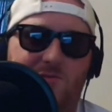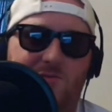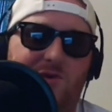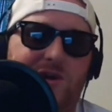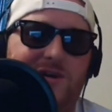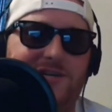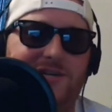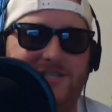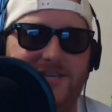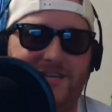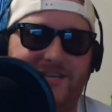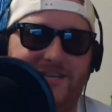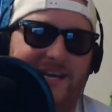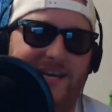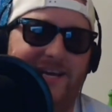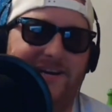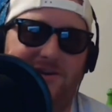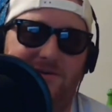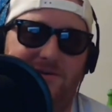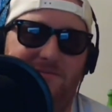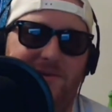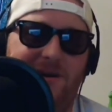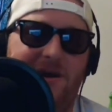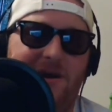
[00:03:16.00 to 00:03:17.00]
wish that there
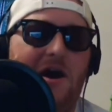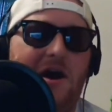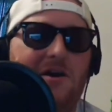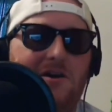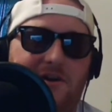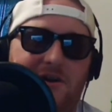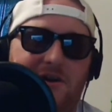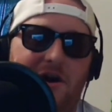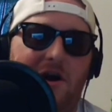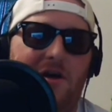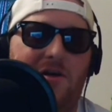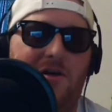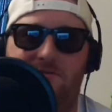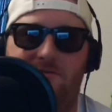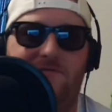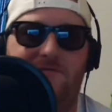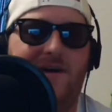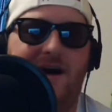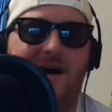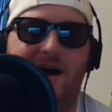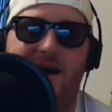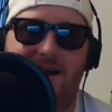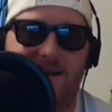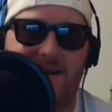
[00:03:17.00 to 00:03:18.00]
could be $100
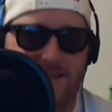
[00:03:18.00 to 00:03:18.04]
fine